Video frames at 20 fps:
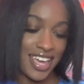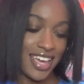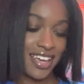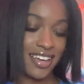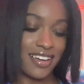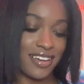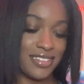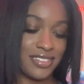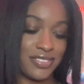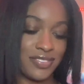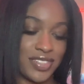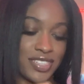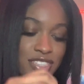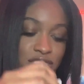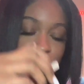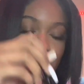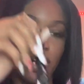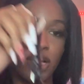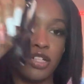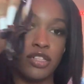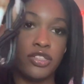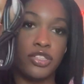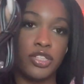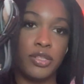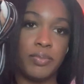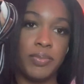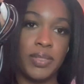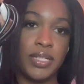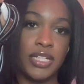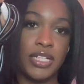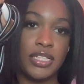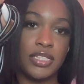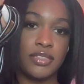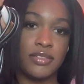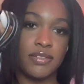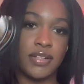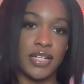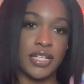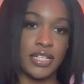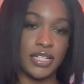It comes with a charger
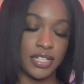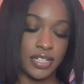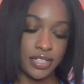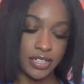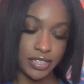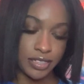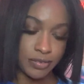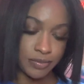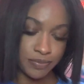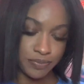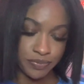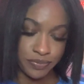piece right here.